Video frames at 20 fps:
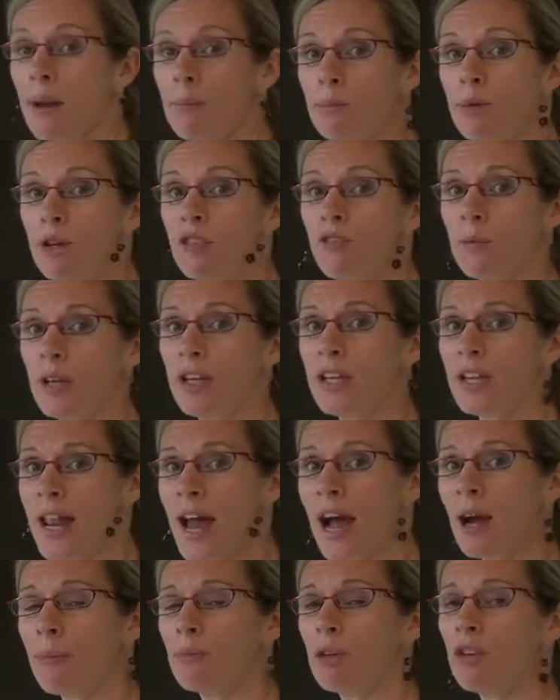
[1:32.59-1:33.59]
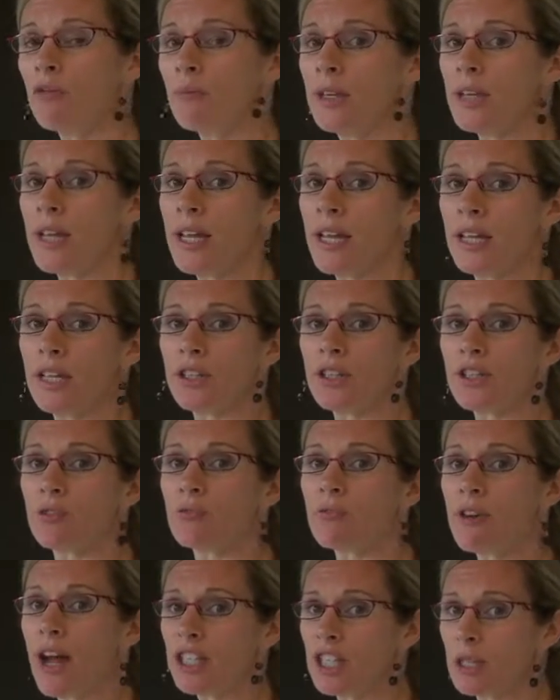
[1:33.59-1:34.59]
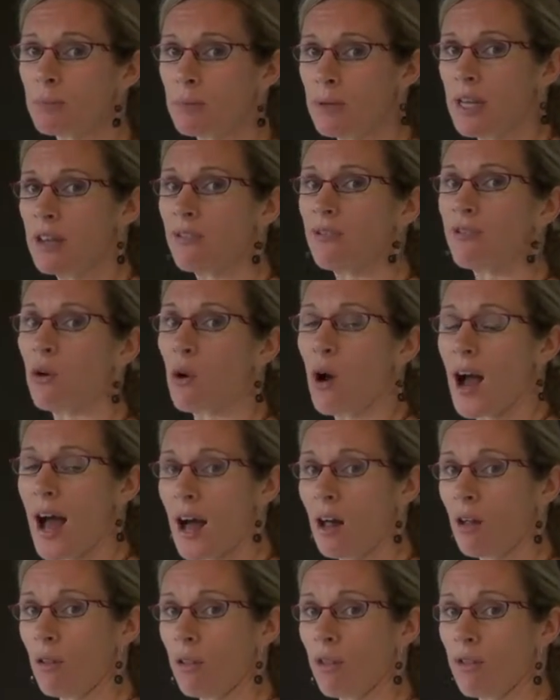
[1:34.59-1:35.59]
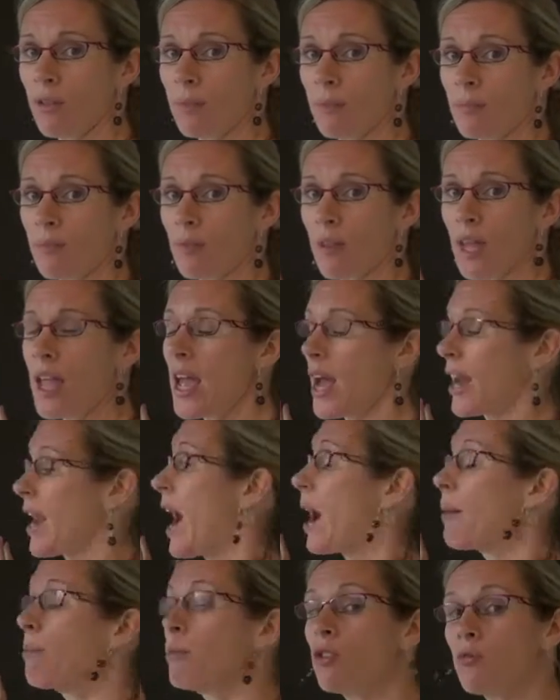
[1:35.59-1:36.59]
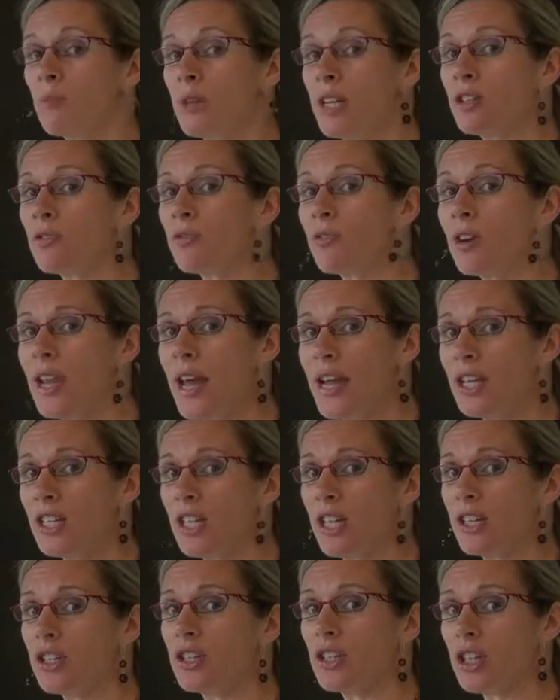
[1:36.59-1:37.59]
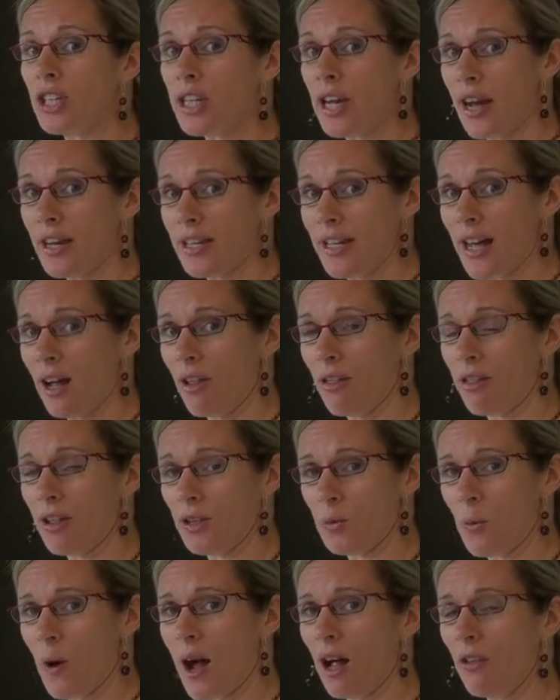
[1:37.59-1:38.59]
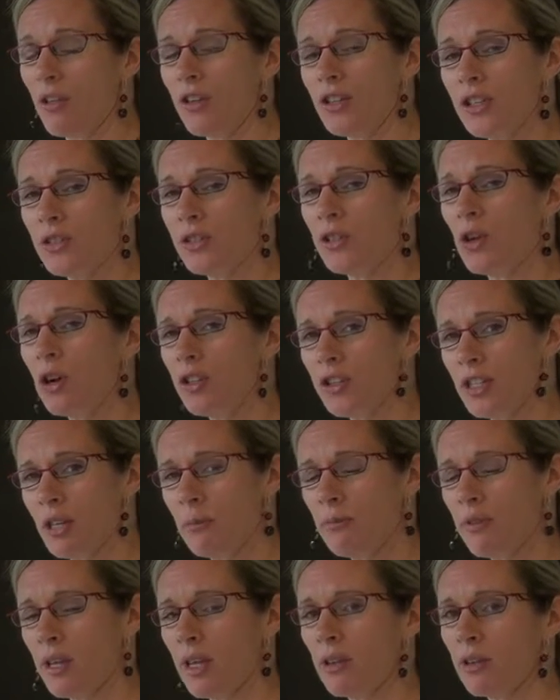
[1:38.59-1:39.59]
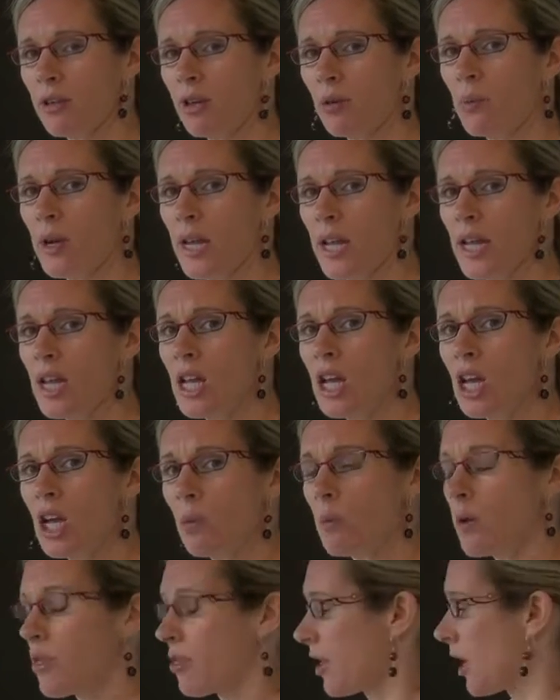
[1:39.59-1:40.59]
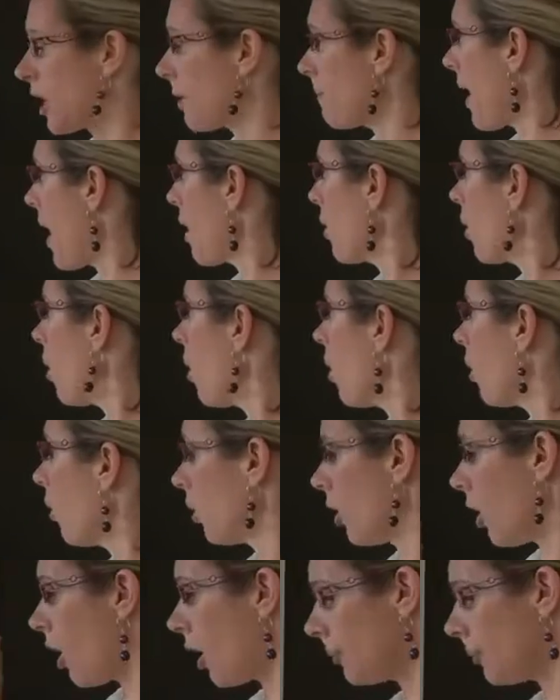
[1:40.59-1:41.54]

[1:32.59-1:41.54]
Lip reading: at movement and how movement is the recipe for health and how movement is related to gut health as well. This is not something that we think about a whole